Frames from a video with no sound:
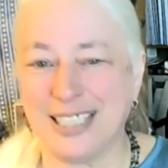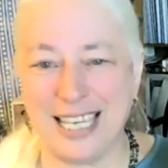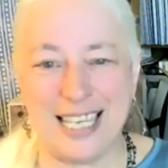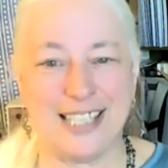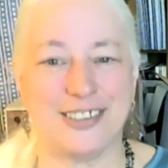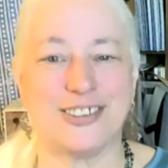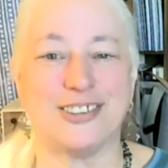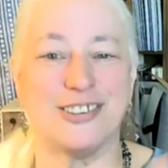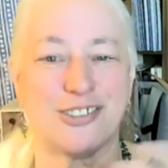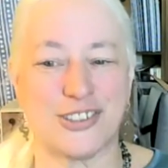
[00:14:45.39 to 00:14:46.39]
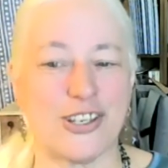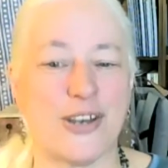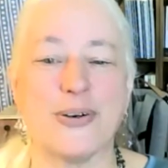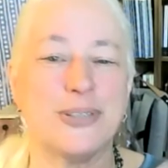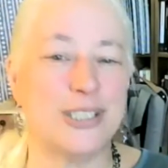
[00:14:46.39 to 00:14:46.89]
And
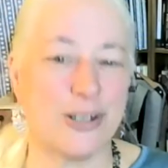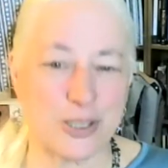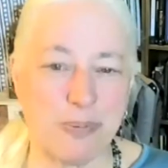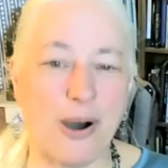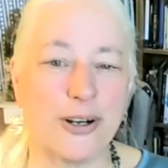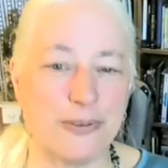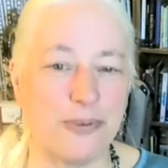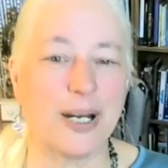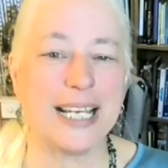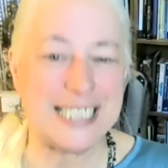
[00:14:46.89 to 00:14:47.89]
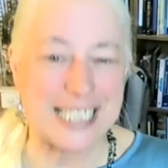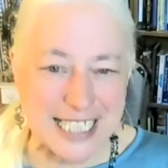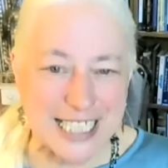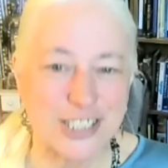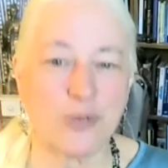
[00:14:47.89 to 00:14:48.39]
so, it's part of what I
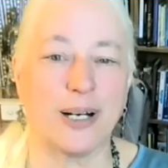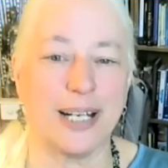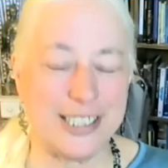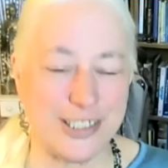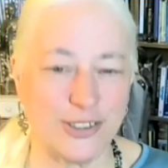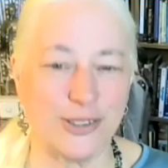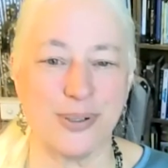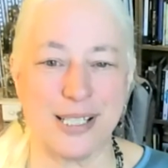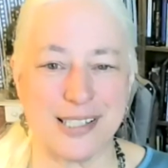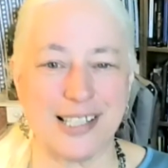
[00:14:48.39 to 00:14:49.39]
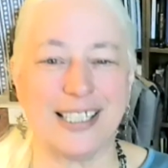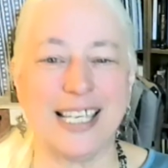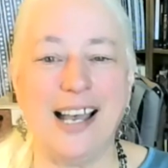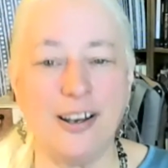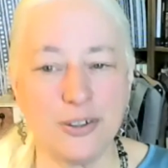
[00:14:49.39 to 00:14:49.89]
teach, what I do is like,
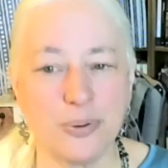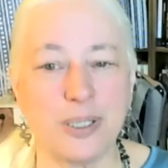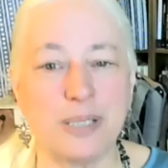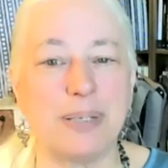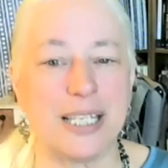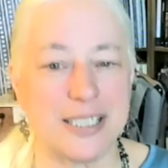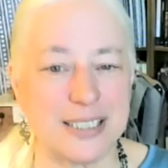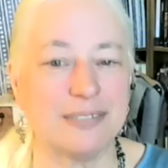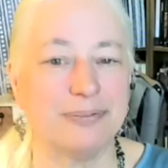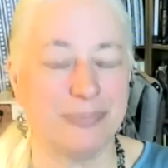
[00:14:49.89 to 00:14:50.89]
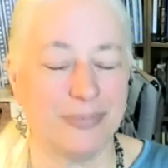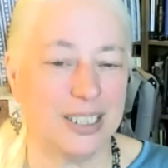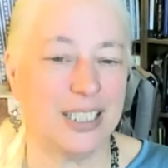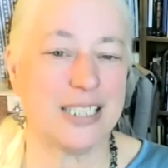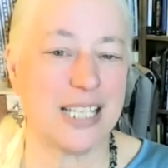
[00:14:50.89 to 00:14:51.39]
how do we base
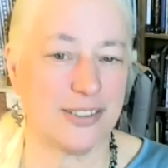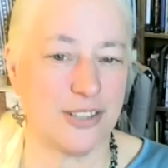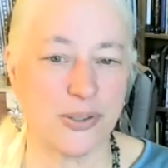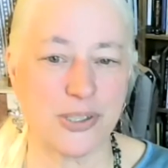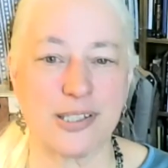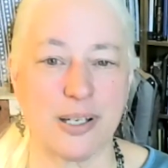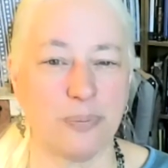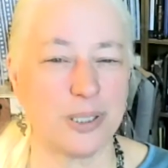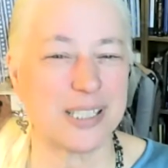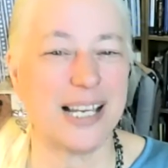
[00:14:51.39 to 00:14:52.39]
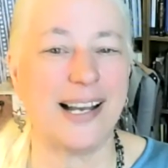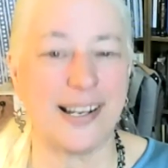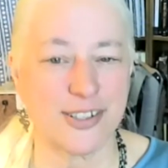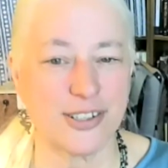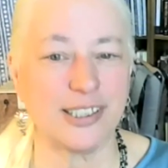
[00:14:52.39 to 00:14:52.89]
a diagnosis on what's
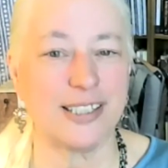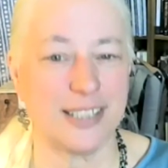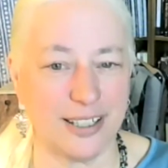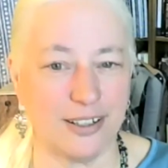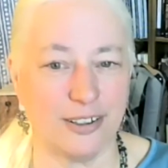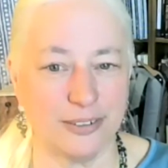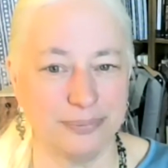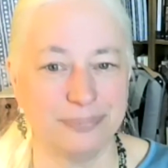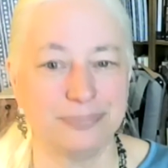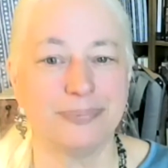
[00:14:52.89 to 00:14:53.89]
actually there?